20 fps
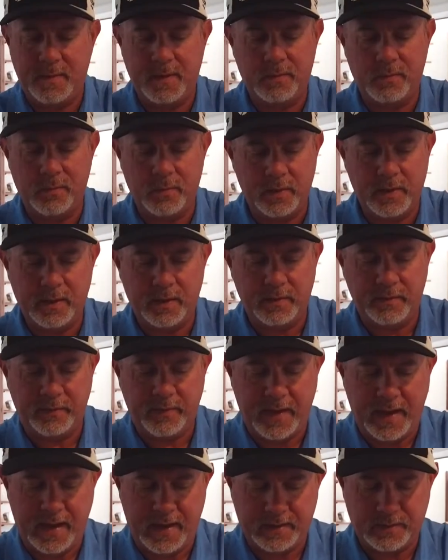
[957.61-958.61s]
I mean, really
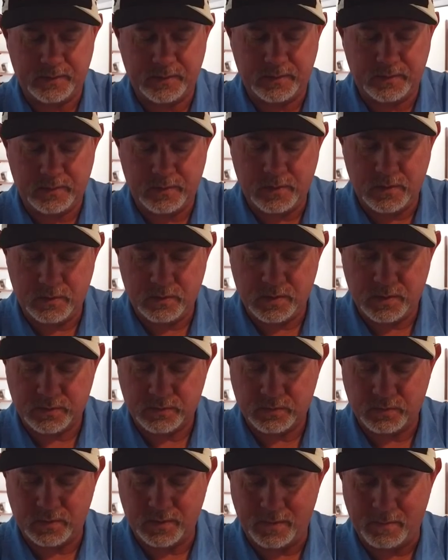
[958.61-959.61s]
fast. You
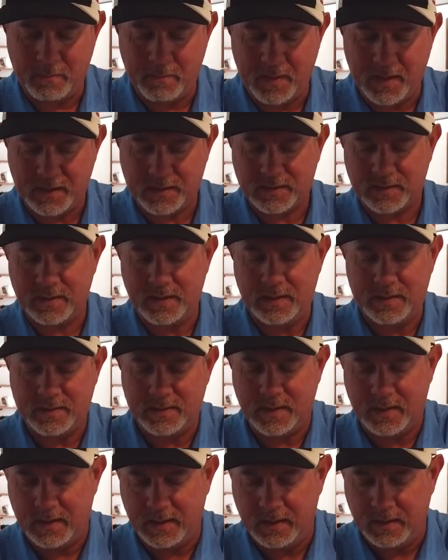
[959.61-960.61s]
just want to mix these
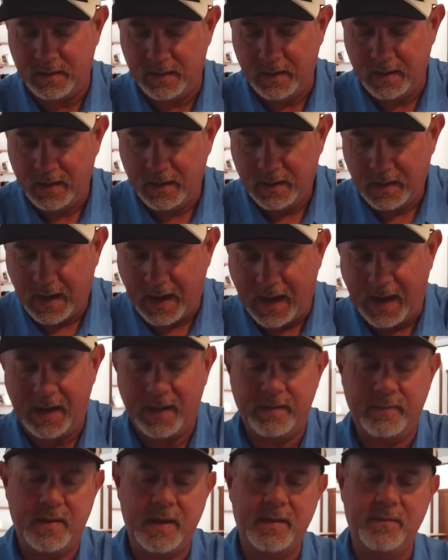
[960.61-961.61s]
in. I
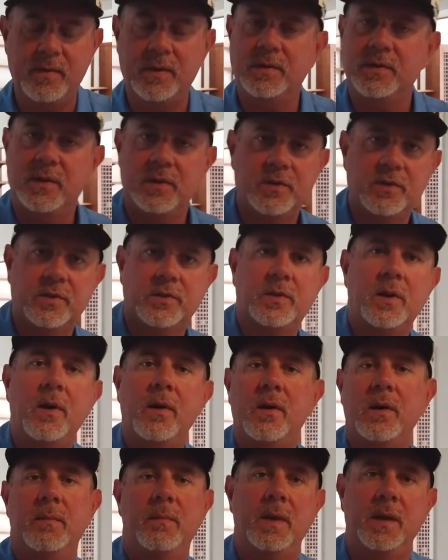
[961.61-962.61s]
have even just
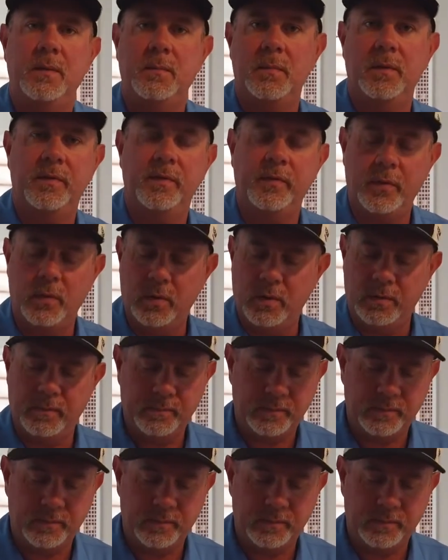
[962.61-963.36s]
stirred them in before.